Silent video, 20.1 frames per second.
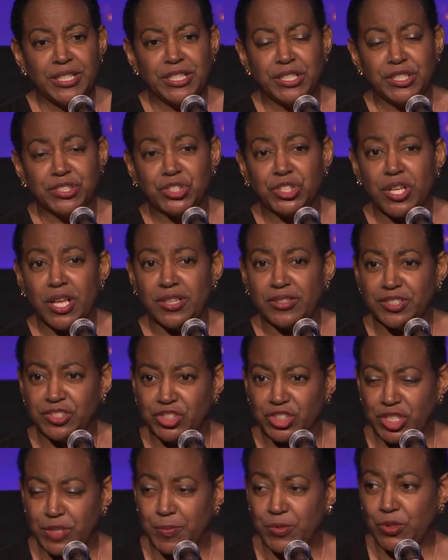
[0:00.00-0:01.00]
a chocolate
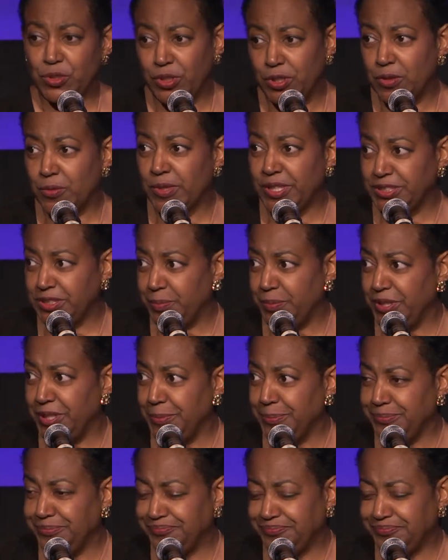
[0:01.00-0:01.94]
chip cook recipe.